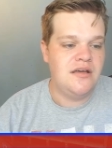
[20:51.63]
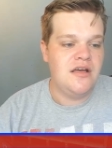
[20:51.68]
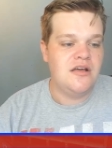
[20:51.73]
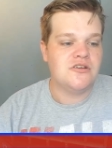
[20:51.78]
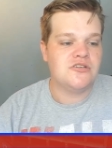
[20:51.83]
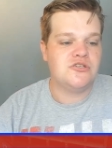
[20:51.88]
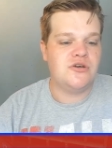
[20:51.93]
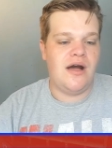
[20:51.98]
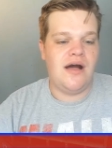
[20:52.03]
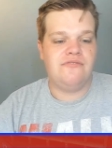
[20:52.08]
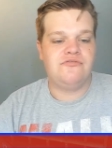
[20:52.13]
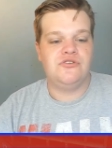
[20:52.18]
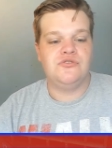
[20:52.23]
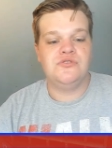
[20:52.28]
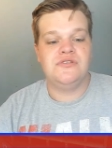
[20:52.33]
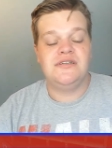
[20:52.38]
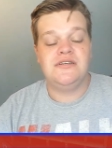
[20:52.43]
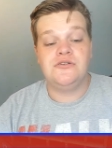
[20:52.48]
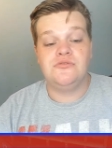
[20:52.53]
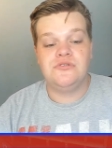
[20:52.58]
So after a
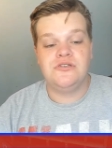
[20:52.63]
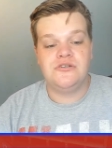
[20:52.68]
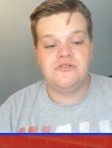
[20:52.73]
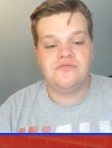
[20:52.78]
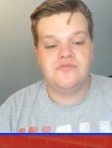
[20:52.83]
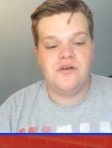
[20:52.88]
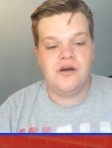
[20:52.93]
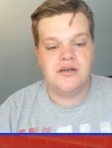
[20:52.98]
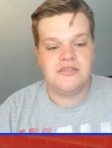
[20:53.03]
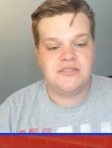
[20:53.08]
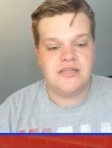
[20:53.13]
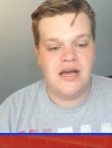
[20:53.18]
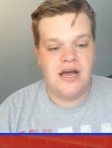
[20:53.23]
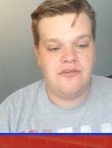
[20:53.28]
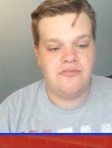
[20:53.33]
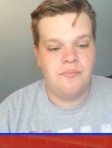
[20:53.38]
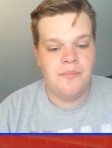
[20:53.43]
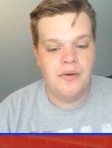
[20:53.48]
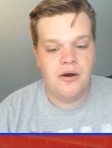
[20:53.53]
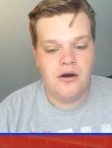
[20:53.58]
0-0 first
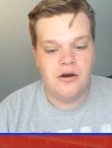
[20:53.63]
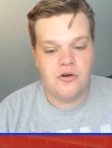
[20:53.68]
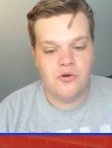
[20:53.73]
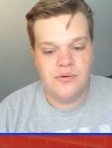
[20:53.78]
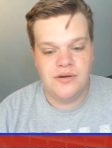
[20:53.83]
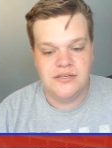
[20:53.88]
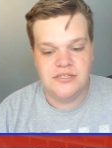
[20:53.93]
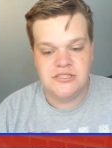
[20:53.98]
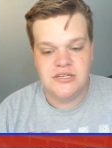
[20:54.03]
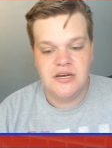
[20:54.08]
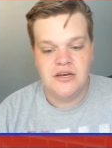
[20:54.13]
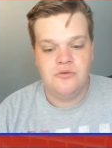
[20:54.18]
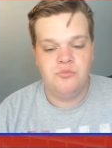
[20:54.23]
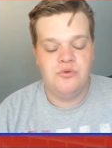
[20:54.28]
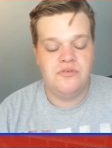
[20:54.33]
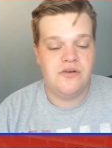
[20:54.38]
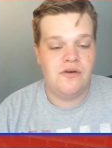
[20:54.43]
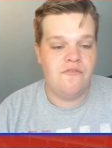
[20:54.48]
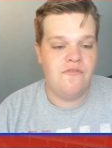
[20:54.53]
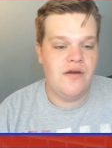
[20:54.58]
half, Marquis,
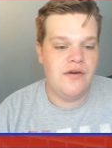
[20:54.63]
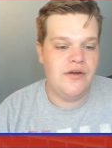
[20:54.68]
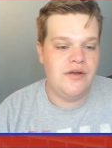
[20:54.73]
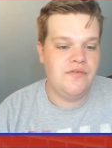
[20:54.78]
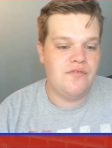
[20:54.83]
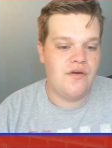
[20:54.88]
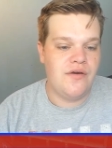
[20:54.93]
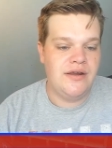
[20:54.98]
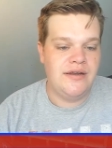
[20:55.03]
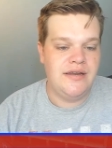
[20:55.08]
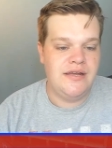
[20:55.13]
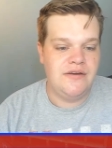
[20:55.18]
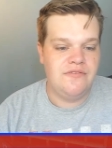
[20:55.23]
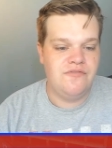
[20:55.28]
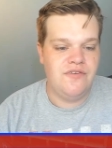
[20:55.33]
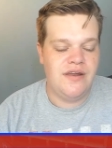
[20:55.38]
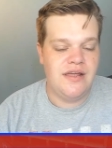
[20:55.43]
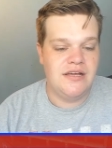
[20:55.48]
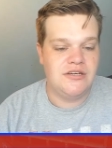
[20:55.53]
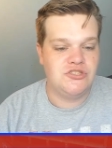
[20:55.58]
with a very, very neat
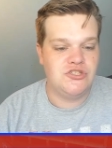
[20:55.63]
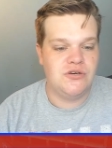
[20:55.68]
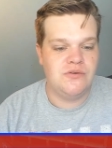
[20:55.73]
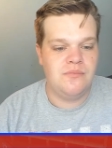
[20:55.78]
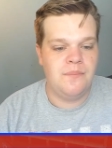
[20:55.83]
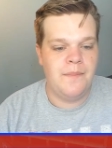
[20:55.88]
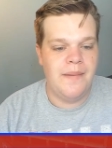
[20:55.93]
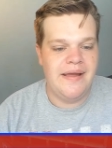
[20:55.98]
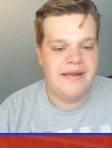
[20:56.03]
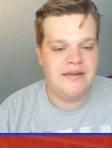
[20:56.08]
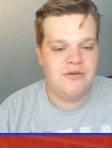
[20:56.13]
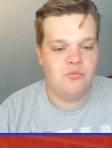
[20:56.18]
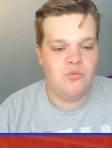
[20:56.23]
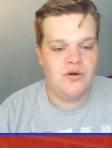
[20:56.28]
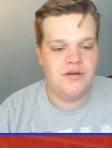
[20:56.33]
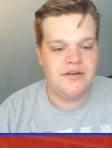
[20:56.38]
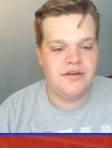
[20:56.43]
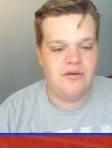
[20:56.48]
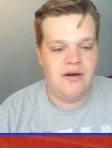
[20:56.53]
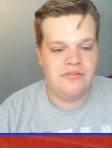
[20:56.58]
finish, made it
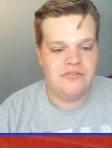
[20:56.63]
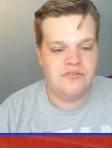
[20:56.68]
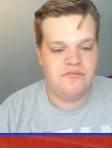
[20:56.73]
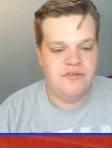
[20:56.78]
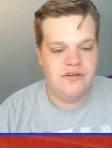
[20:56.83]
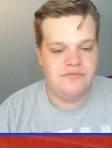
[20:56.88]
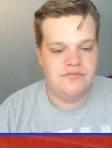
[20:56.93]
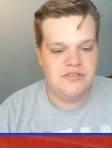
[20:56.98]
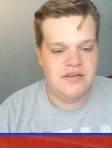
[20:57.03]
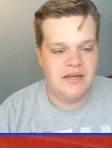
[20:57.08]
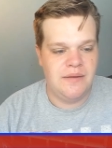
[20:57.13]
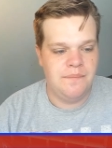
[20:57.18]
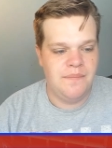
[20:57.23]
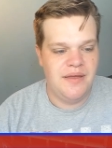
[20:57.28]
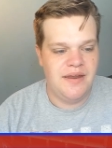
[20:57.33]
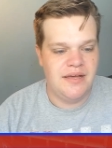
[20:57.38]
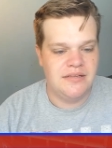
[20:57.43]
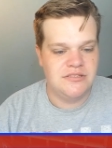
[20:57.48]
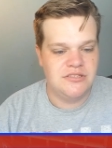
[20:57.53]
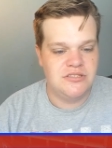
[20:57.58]
1-0 after 58
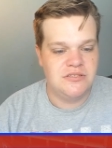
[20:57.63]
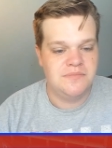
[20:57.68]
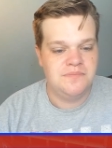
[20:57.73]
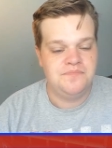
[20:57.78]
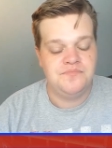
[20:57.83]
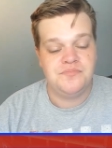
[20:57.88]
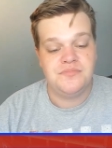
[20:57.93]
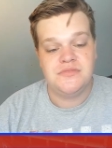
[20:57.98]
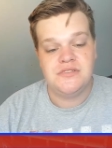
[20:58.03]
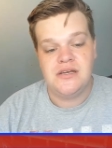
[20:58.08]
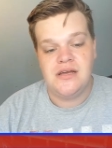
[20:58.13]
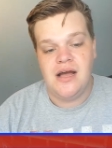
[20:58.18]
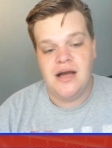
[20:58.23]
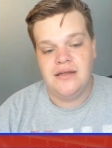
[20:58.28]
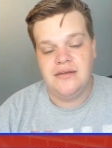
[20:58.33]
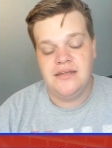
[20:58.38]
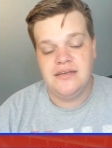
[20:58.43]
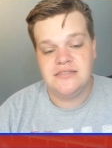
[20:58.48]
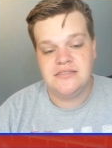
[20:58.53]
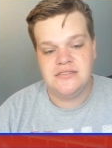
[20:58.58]
minutes.
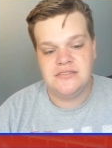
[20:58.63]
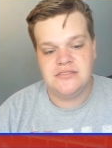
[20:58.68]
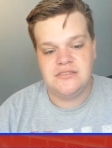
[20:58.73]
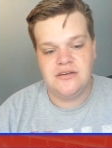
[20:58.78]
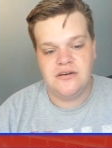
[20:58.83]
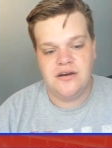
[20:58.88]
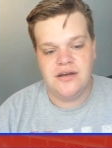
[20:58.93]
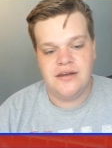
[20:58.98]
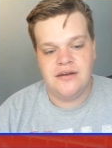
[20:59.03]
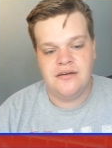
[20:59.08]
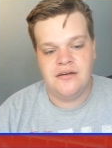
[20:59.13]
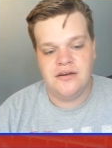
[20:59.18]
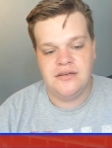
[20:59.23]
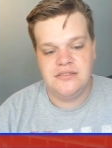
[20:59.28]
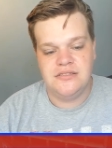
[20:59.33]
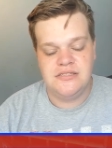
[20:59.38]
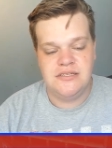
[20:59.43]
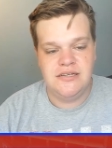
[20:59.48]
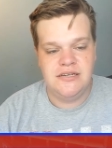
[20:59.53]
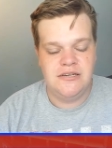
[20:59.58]
And this started a
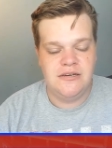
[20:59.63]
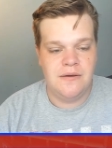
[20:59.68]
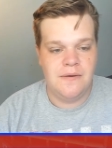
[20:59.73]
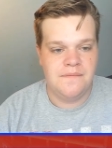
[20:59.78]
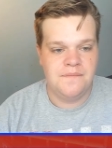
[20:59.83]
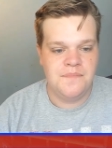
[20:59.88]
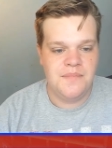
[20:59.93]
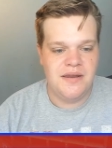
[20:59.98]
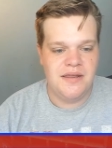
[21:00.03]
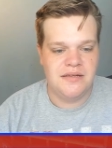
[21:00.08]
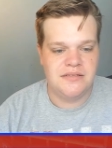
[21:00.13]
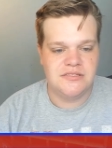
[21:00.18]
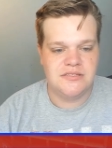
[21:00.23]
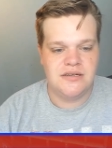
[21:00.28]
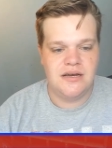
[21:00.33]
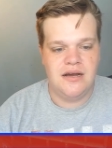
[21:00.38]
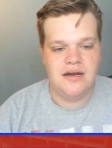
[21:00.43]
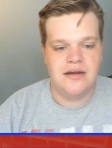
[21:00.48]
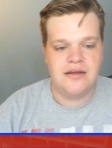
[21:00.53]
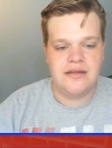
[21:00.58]
19-minute
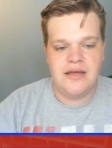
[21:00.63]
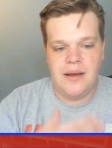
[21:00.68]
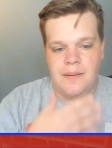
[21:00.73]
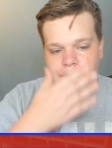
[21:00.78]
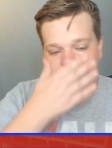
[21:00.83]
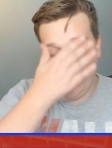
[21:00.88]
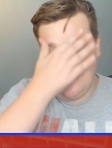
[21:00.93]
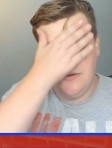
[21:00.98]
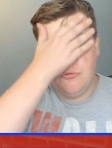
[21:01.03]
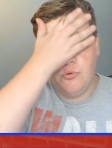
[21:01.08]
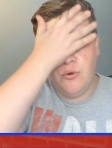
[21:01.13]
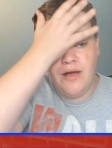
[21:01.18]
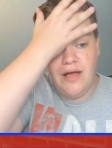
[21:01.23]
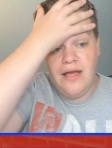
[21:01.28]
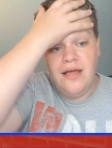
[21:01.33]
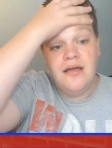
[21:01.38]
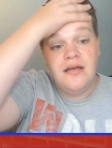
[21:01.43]
campaign where